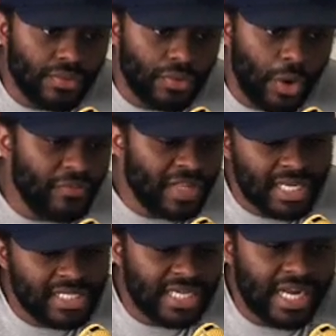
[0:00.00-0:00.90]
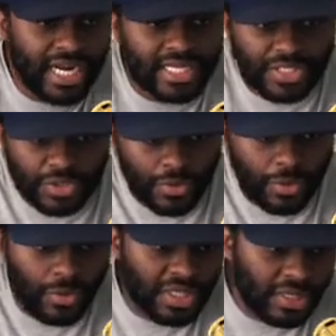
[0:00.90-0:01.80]
hopefully it doesn't get out of
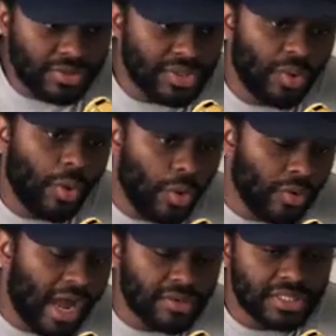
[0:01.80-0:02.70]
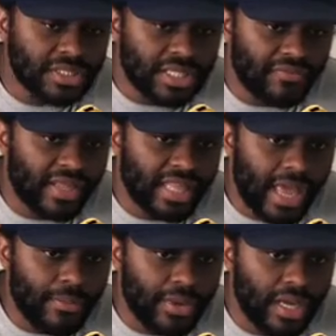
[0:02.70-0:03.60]
control and there's no holdouts and stuff like
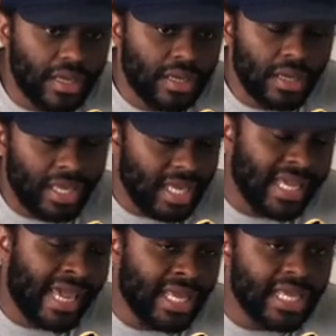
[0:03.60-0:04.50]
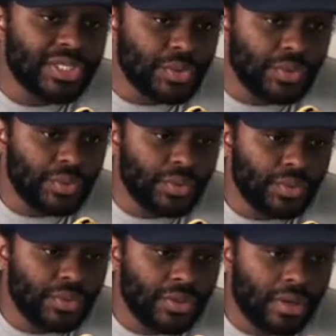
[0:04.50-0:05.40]
that, but it can get to,
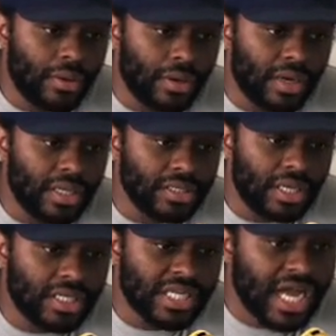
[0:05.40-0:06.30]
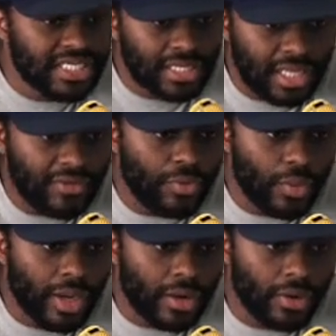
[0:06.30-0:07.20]
you know, a toxic level
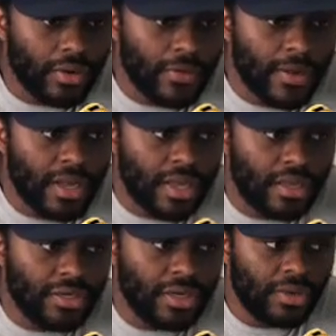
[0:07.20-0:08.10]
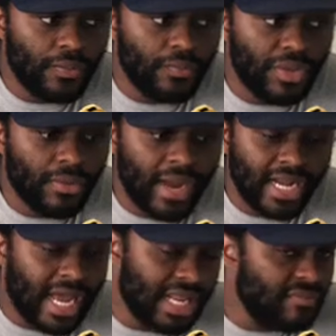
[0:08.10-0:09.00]
where, you know, there might
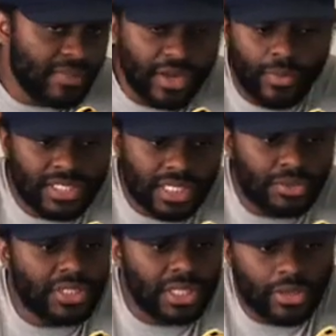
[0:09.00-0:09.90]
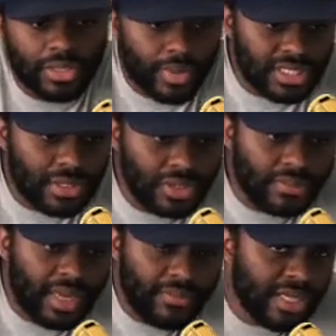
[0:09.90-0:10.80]
not even be a resolution. The only resolution
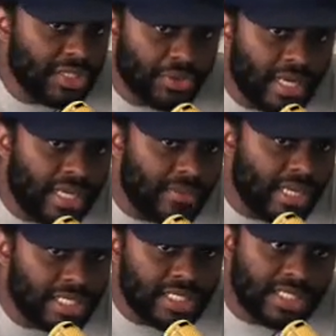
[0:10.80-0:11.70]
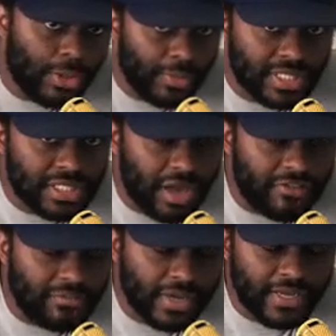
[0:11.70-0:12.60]
might be to trade him because he's so pissed
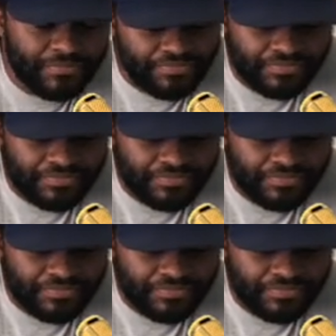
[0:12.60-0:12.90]
off. But